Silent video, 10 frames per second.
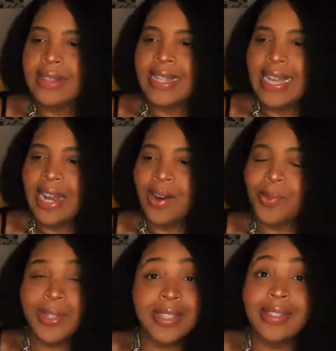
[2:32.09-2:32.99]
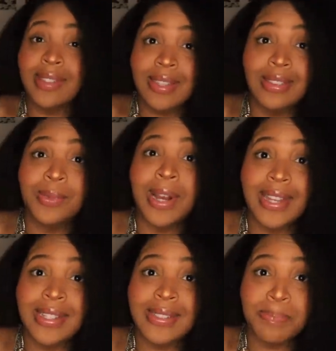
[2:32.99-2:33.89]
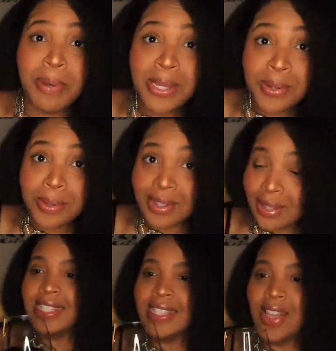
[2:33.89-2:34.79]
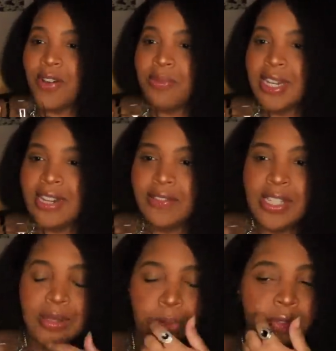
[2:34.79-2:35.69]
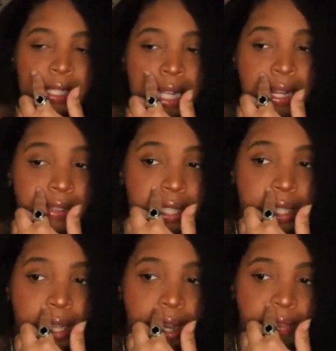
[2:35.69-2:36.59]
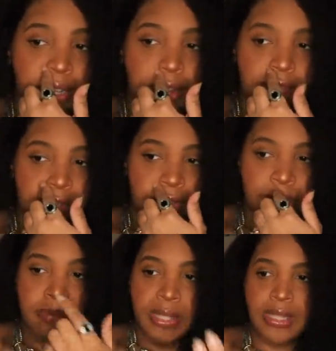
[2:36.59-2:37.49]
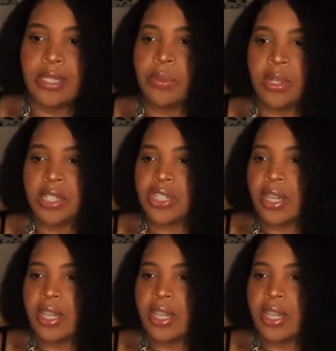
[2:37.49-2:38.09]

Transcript: they are really leading the way in spook. So many of these movies that I've seen that I've loved have been this production